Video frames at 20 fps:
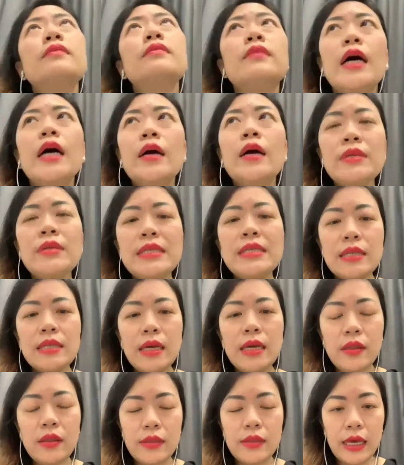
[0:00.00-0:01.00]
I would
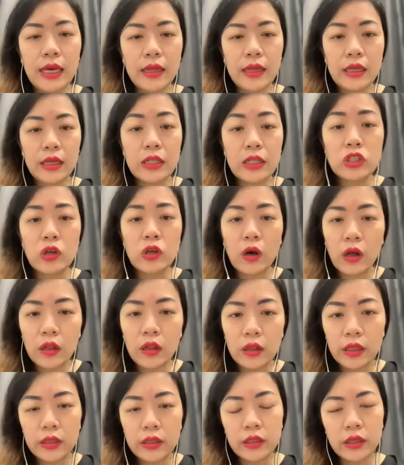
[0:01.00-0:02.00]
say that it's all
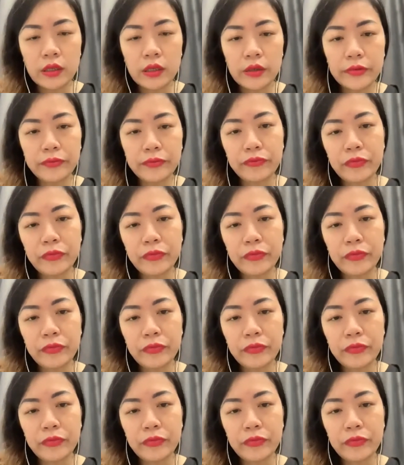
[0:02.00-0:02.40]
in the